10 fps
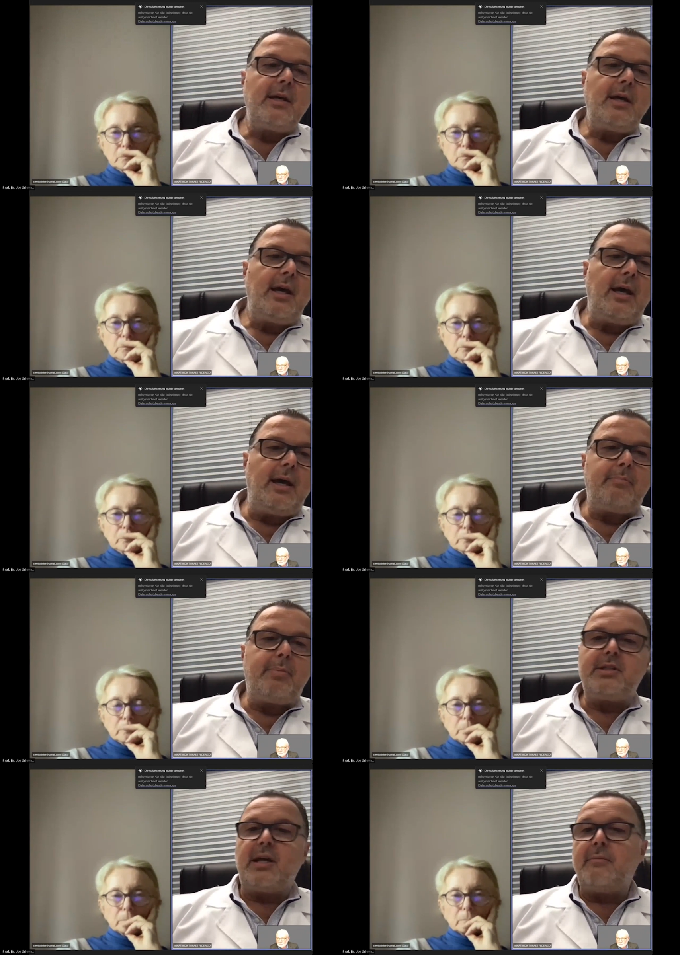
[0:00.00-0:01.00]
Speaker 1: uh,
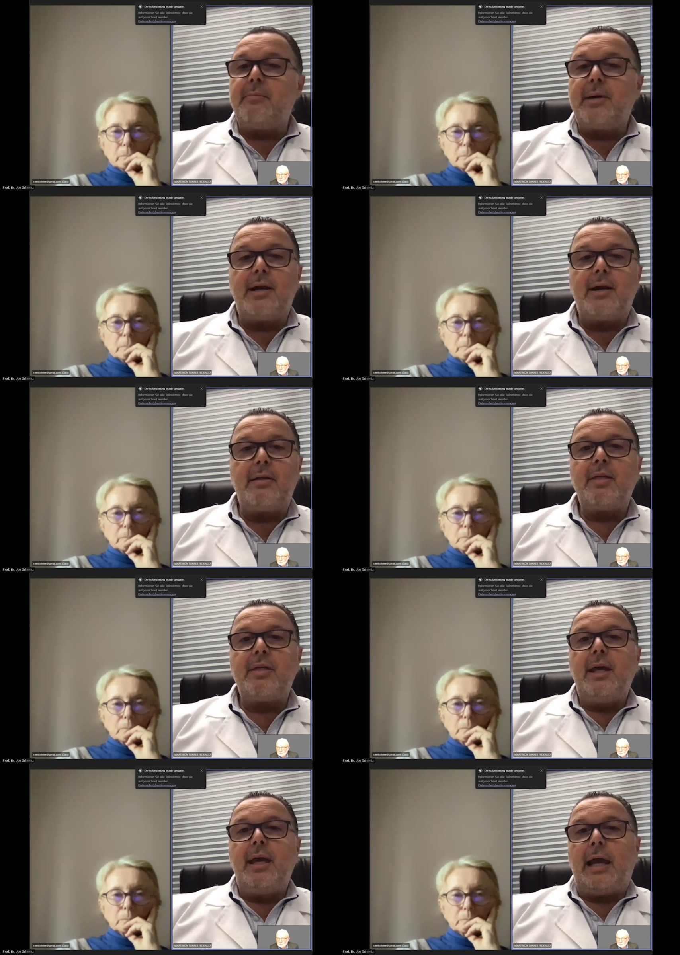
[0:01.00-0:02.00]
preterm birth,
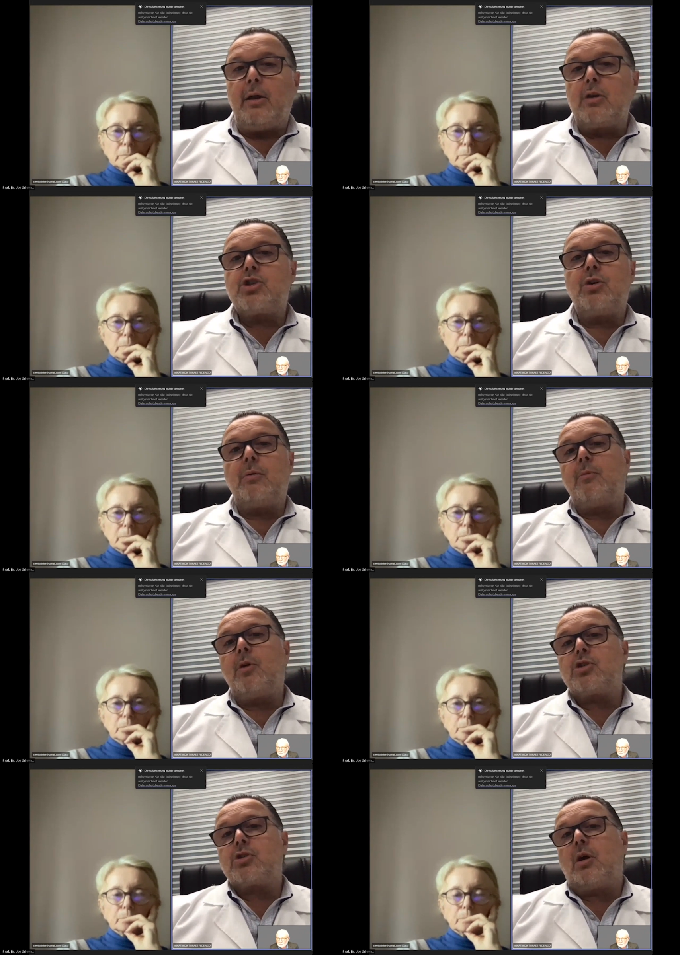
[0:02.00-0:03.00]
and also
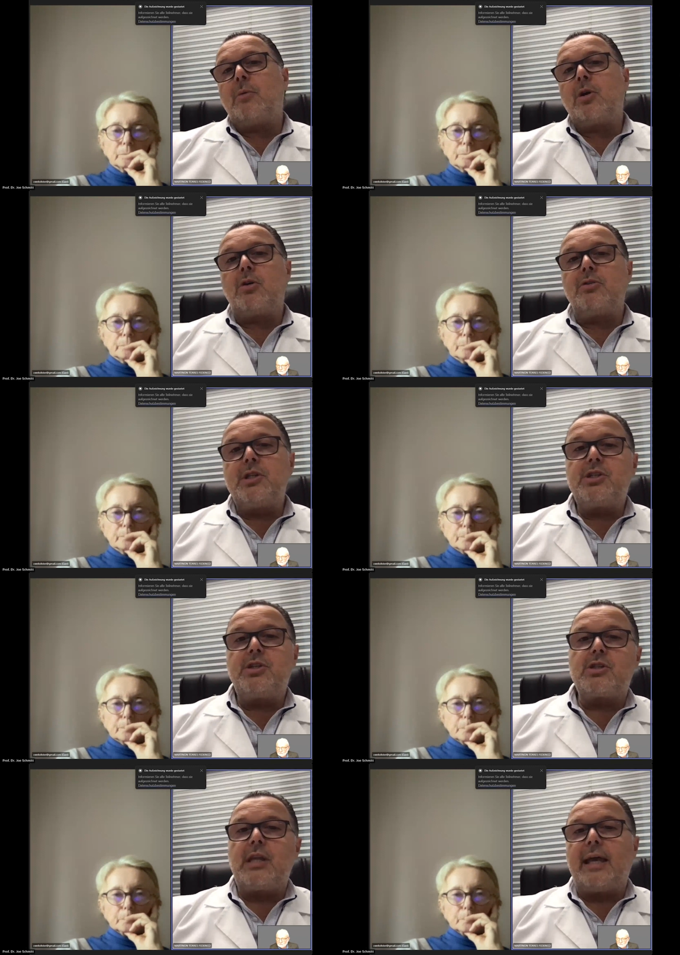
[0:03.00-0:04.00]
most common
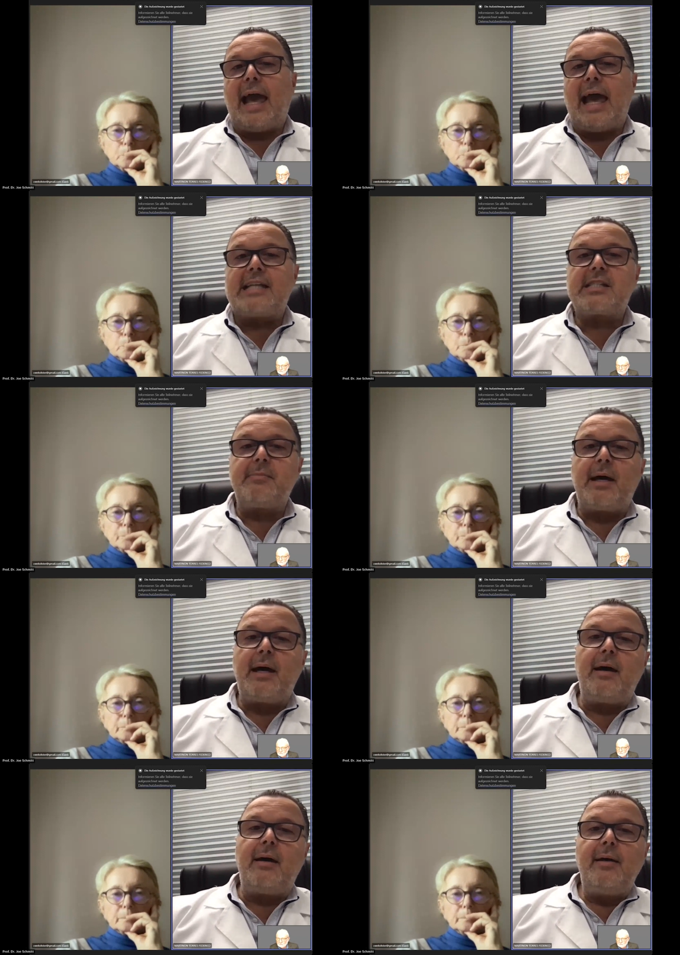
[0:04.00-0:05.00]
conditions like
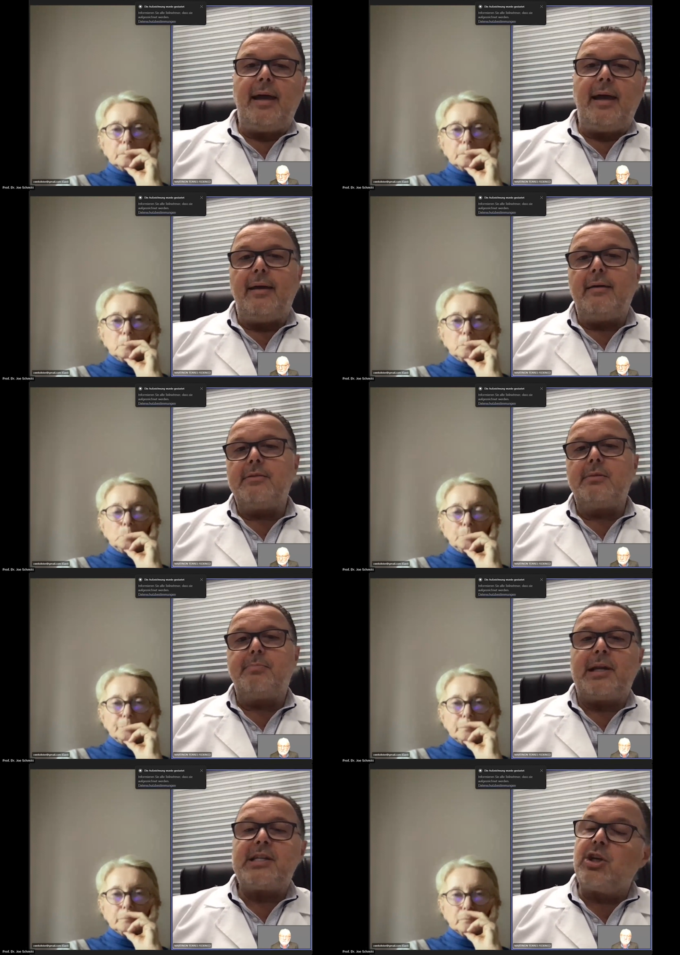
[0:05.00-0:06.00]
asthma, uh,
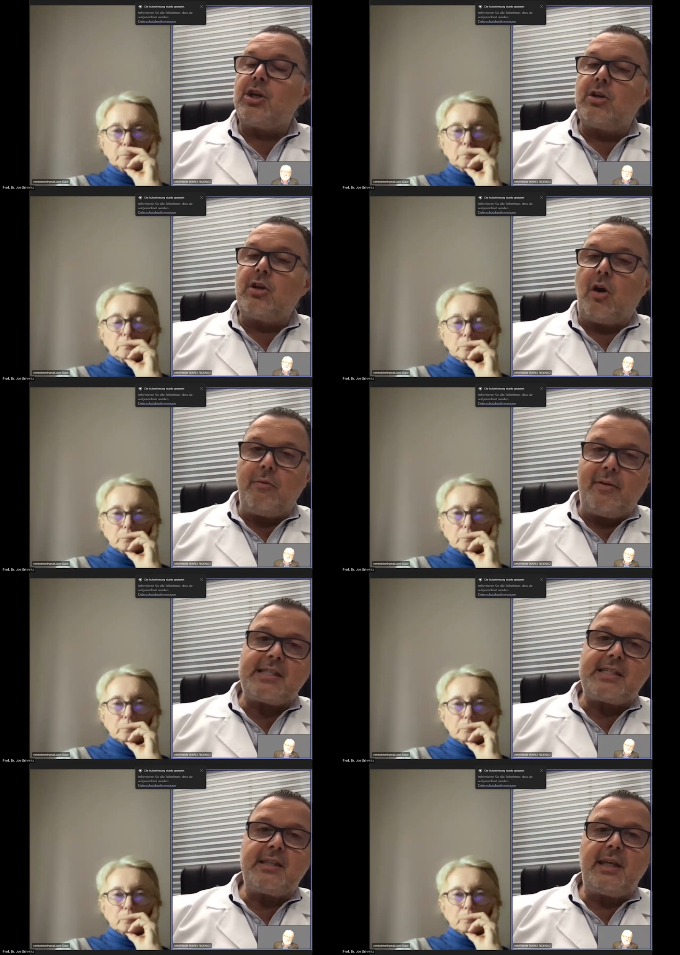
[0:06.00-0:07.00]
depression,
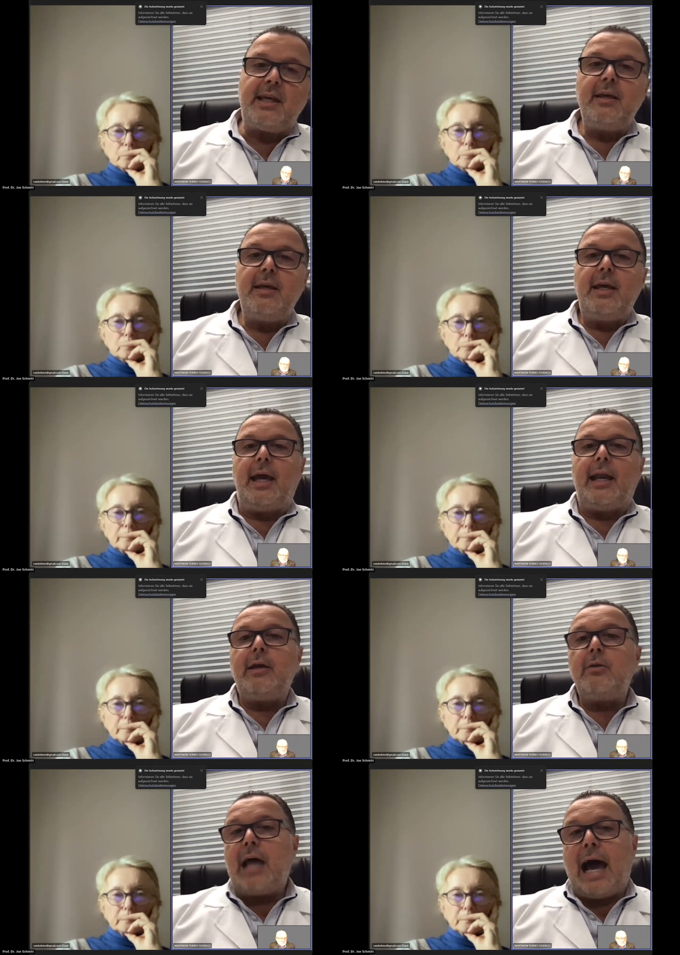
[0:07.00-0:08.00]
obesity. And I
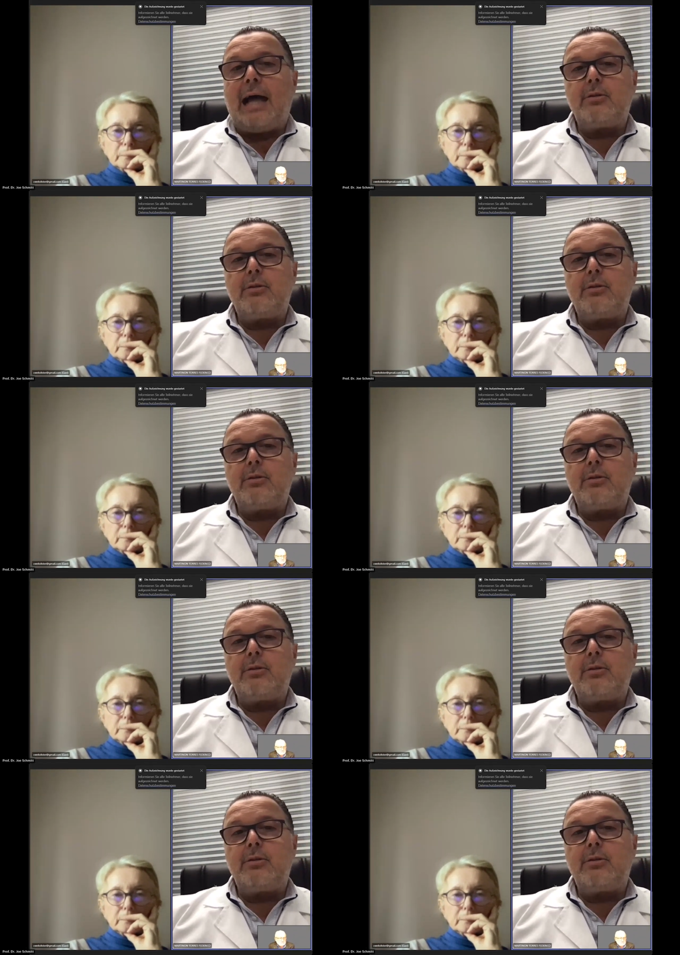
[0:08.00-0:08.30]
would add to